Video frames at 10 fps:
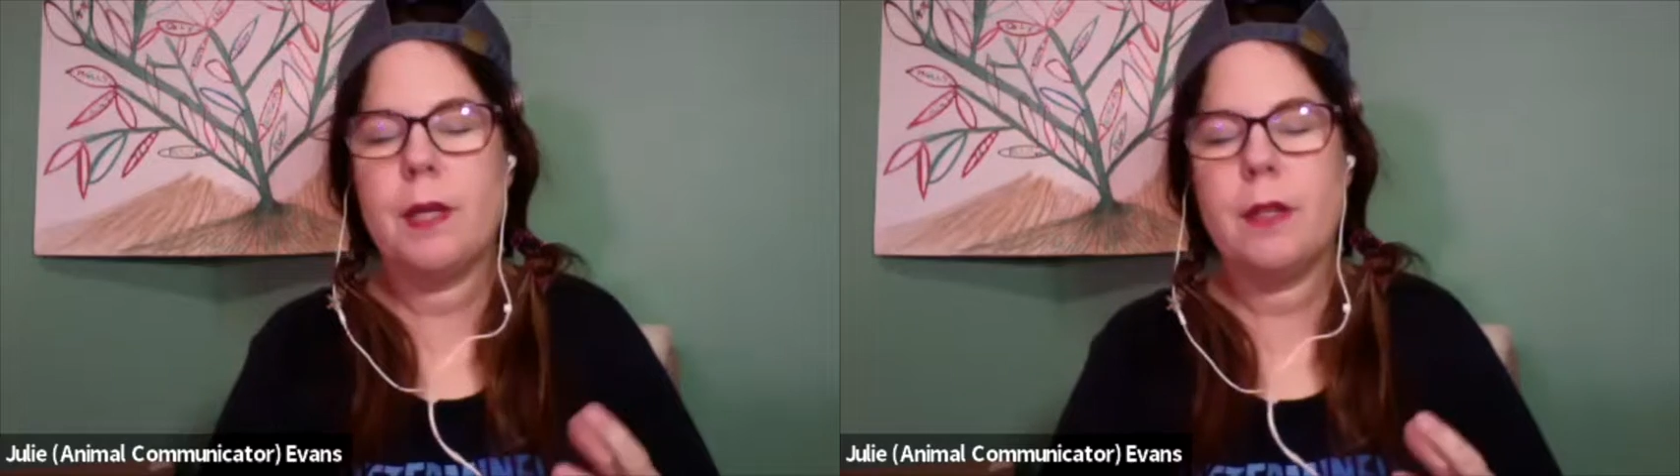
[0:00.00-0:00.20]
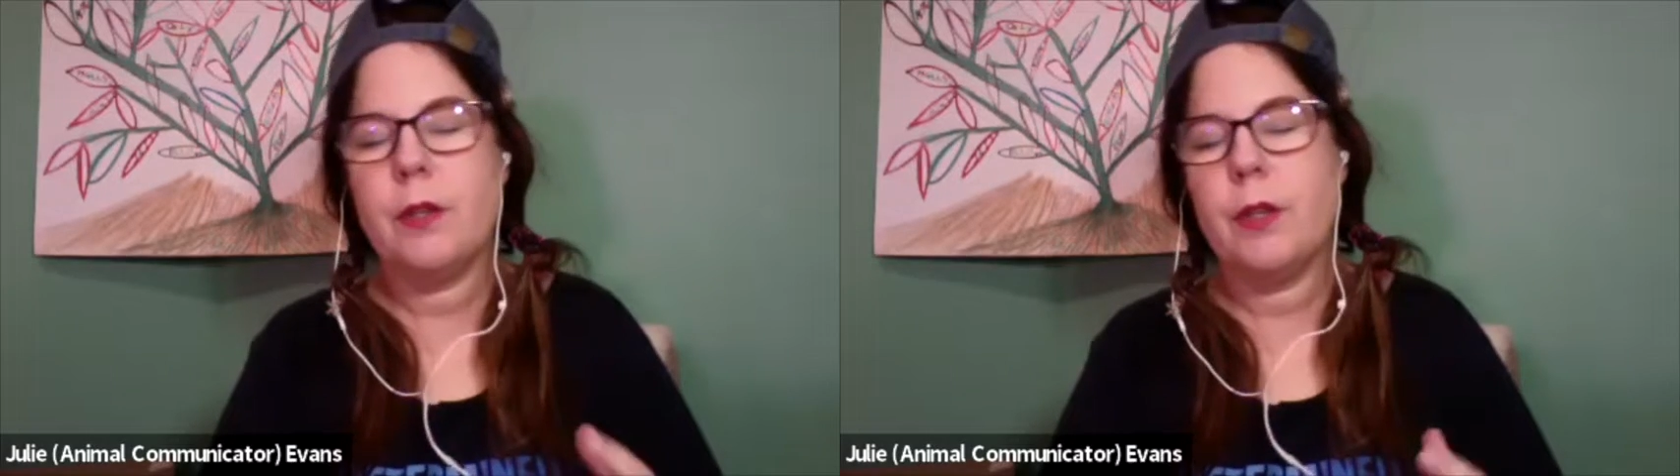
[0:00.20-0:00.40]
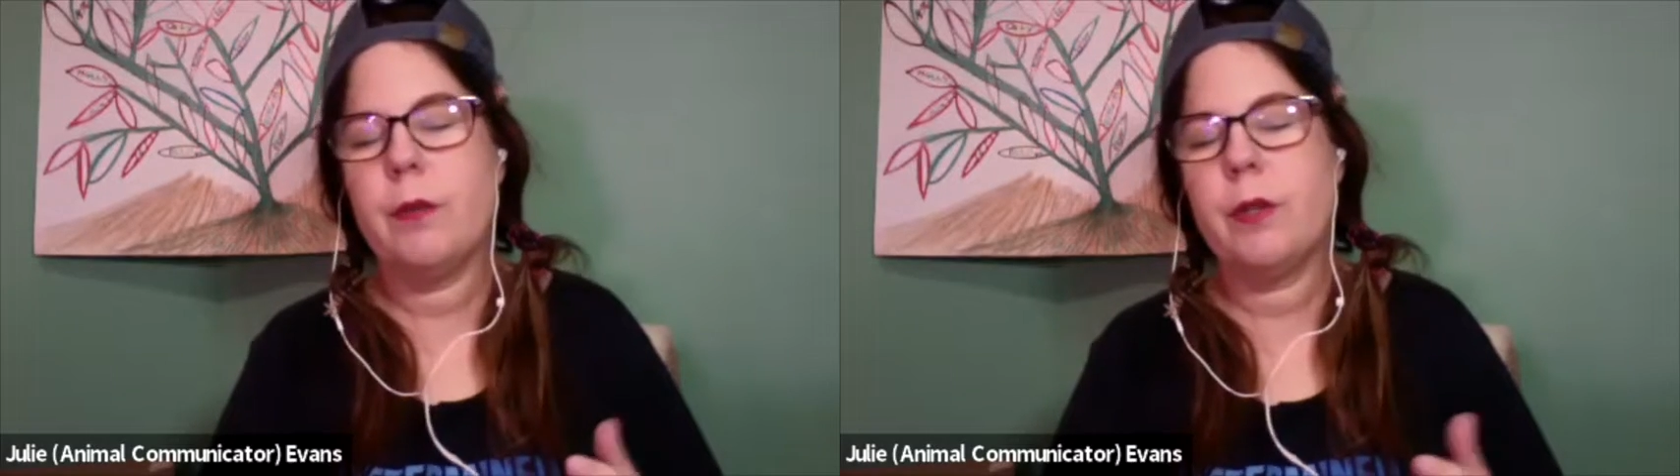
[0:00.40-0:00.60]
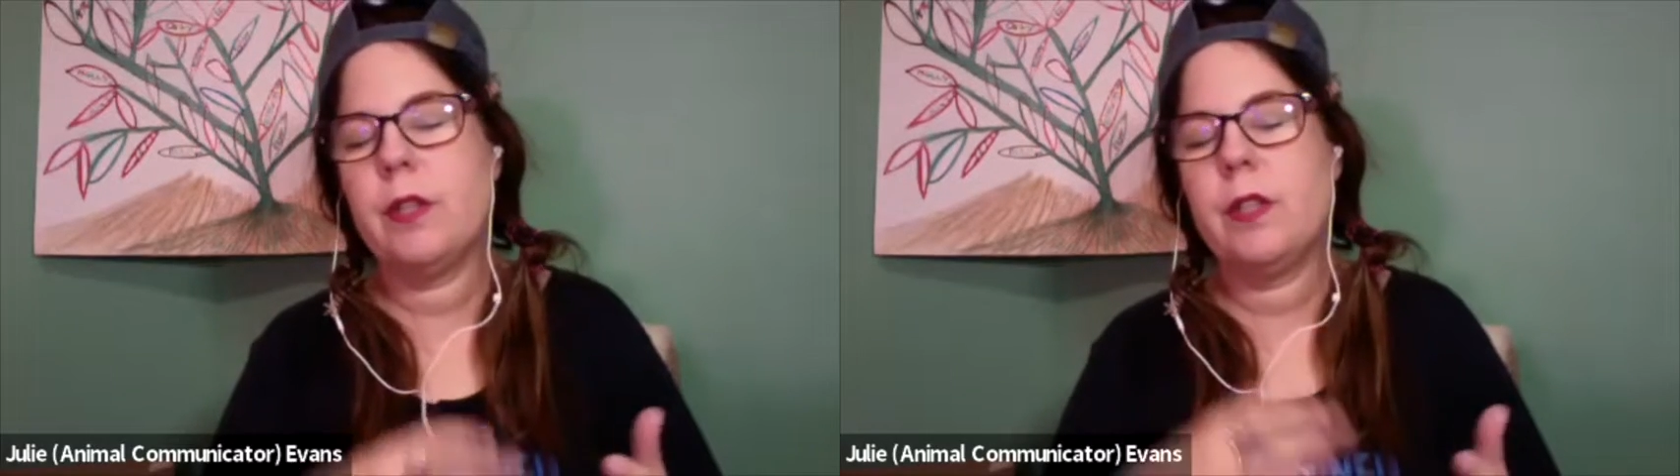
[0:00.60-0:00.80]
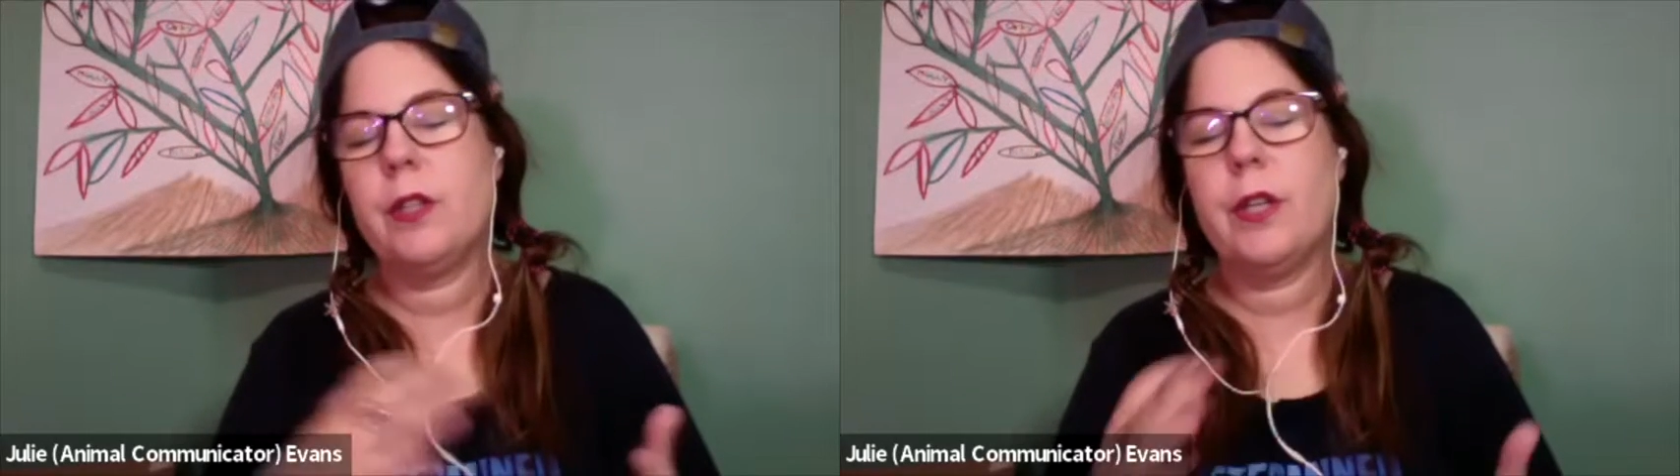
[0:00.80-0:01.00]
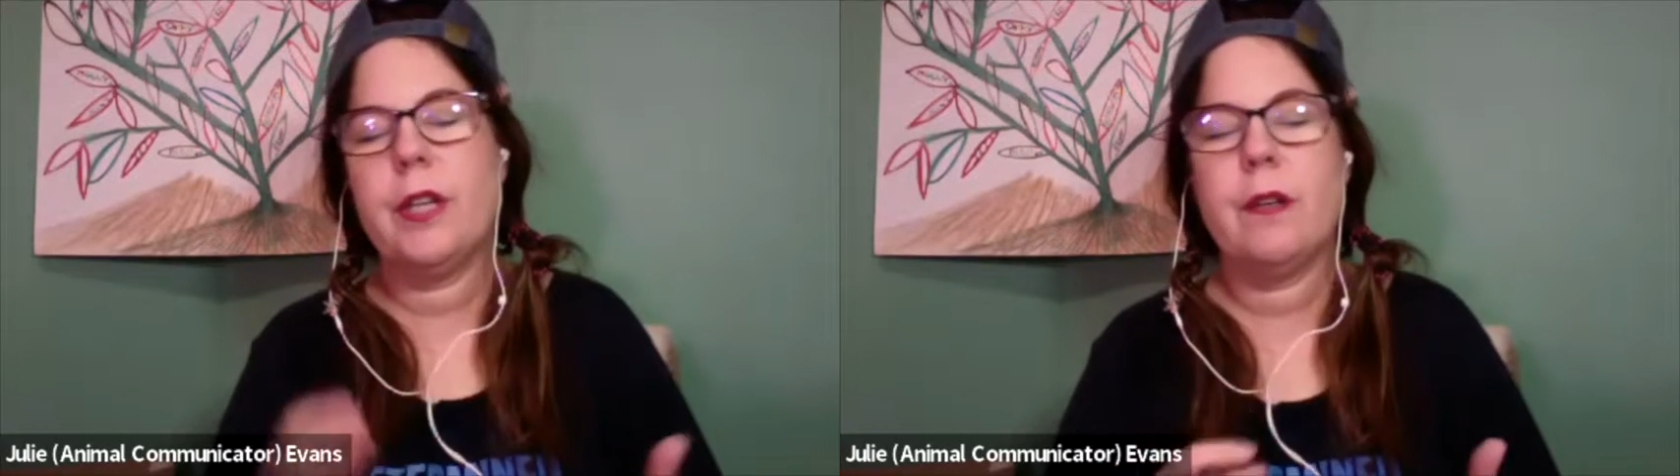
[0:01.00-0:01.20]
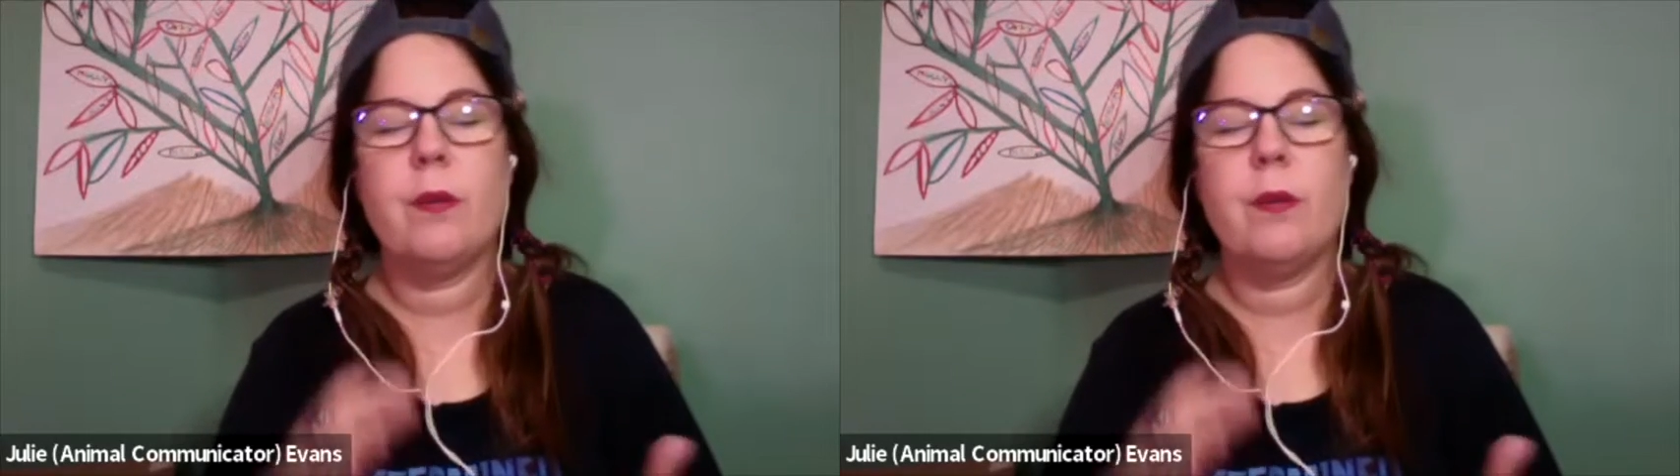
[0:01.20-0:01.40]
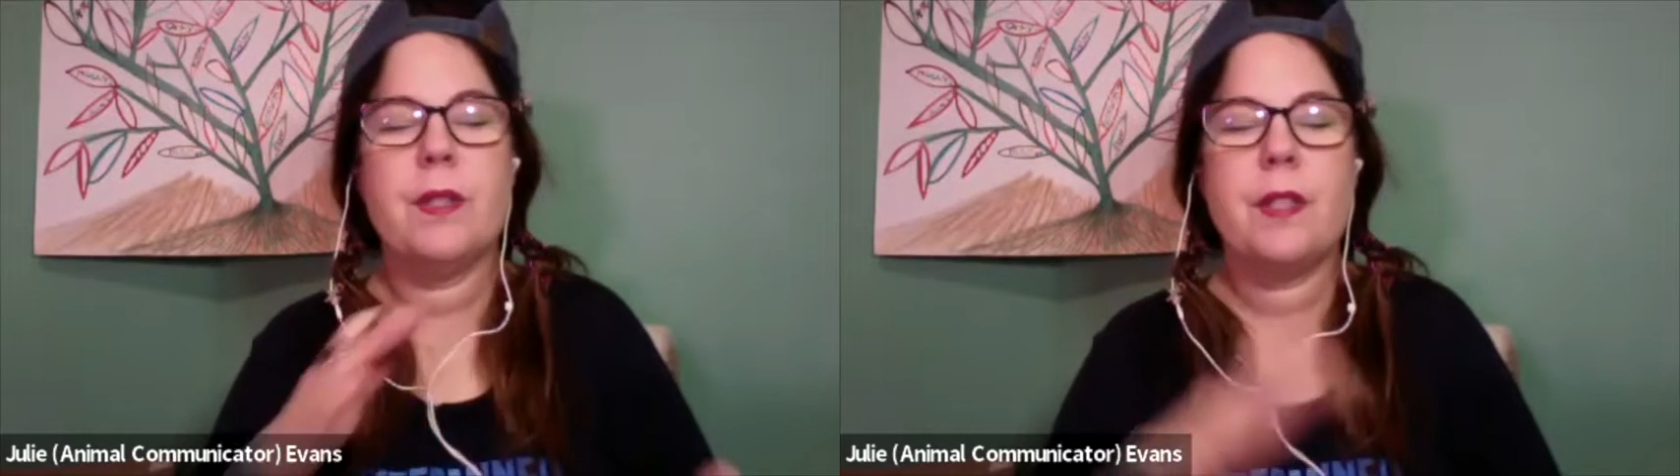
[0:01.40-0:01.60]
clearing. We're clearing and it
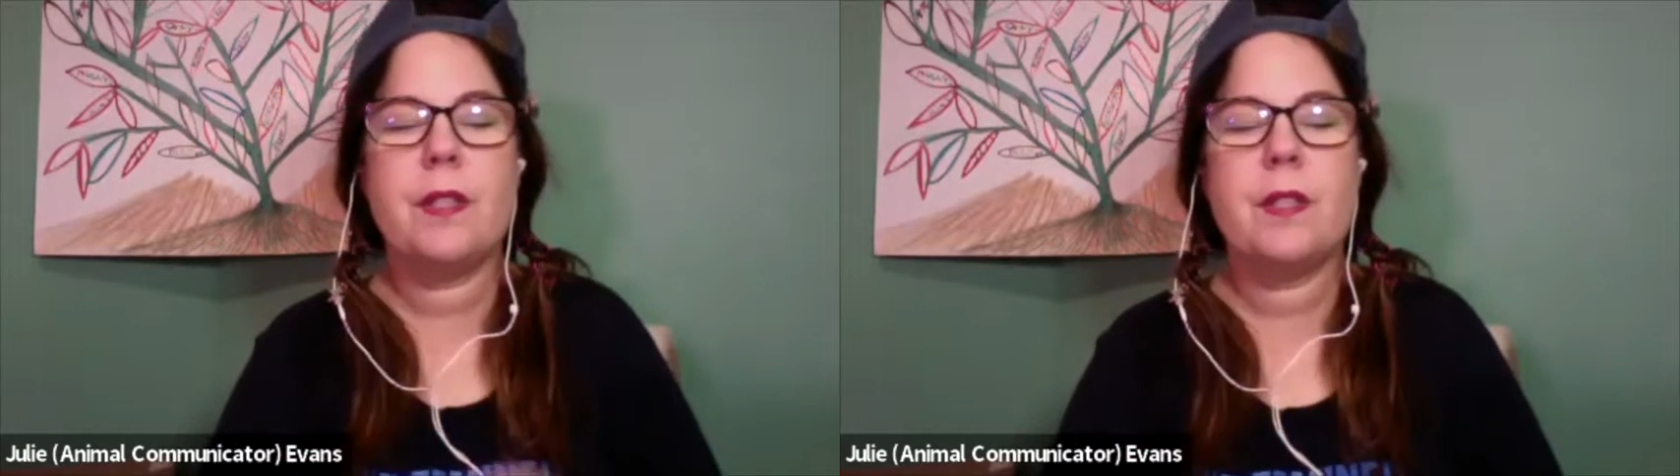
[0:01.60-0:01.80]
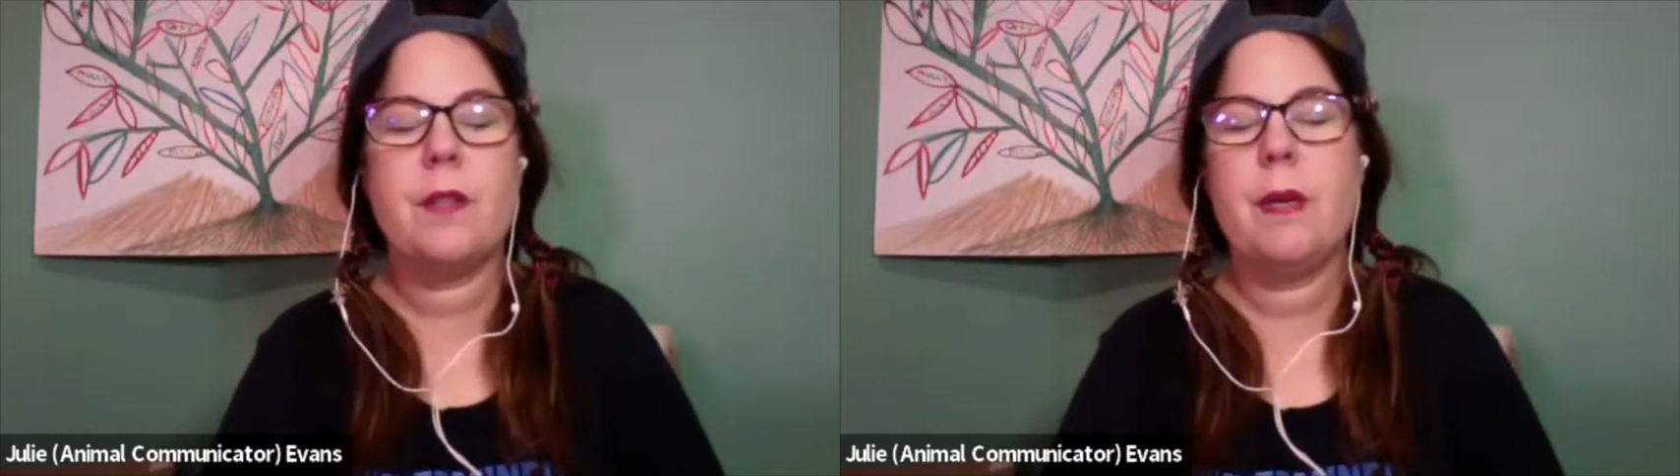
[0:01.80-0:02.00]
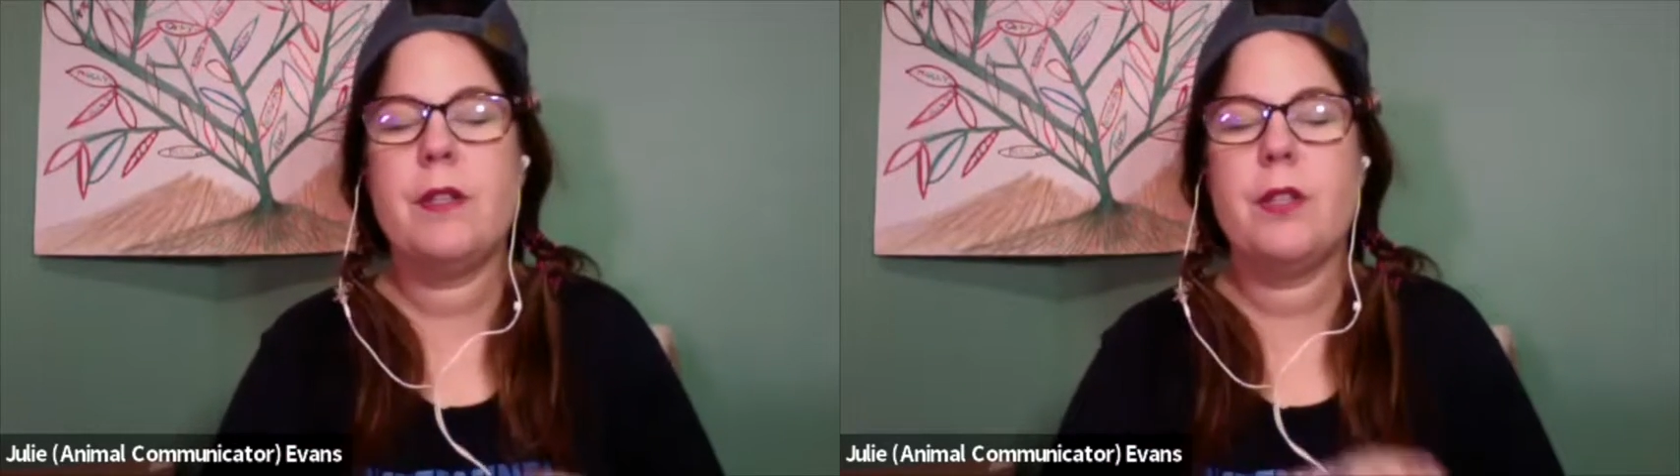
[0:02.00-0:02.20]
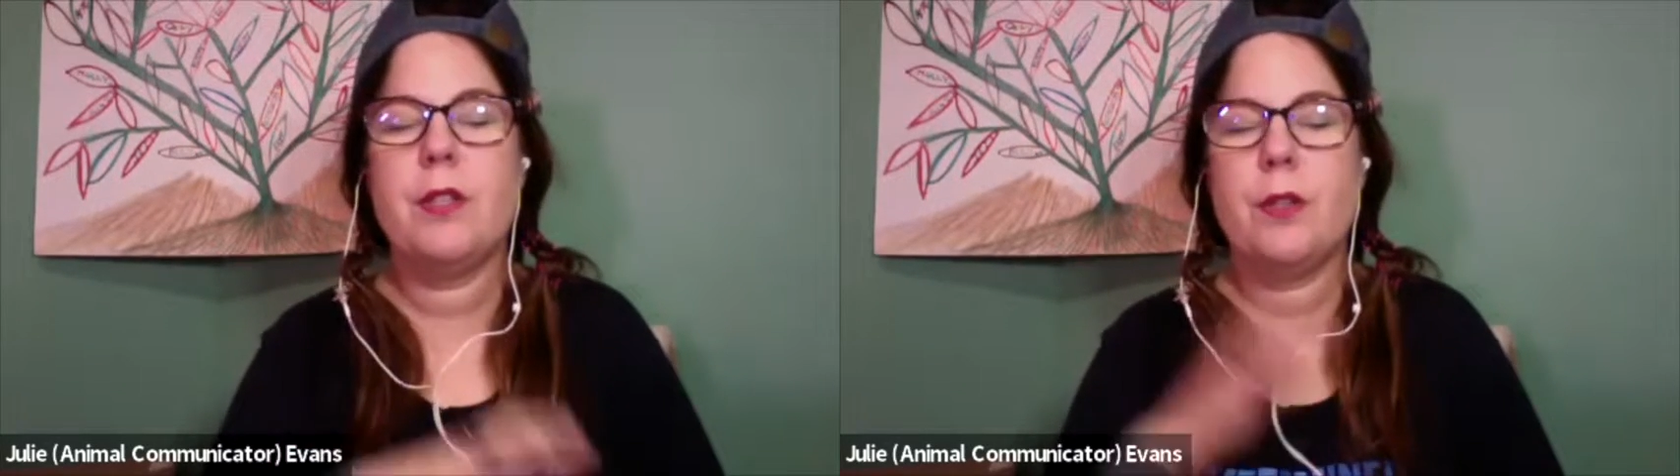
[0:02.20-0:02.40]
went 6th dimension